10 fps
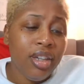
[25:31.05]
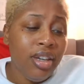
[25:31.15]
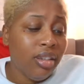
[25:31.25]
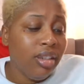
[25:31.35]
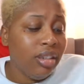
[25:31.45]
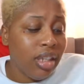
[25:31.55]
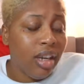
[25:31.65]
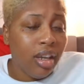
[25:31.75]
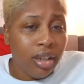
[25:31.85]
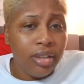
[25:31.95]
he looked
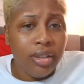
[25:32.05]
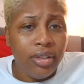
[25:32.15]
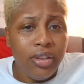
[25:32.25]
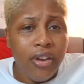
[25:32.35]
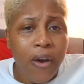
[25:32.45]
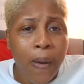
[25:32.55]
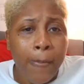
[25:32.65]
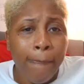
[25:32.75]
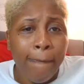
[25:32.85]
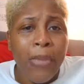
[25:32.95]
at us,
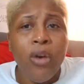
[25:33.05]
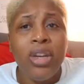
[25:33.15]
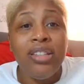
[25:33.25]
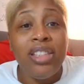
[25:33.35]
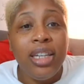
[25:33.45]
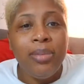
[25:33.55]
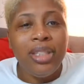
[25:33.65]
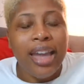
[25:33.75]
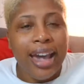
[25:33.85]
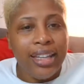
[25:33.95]
Oh, he
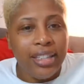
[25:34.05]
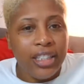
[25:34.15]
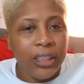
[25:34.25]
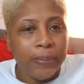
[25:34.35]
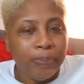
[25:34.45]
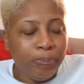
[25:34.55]
seems nice.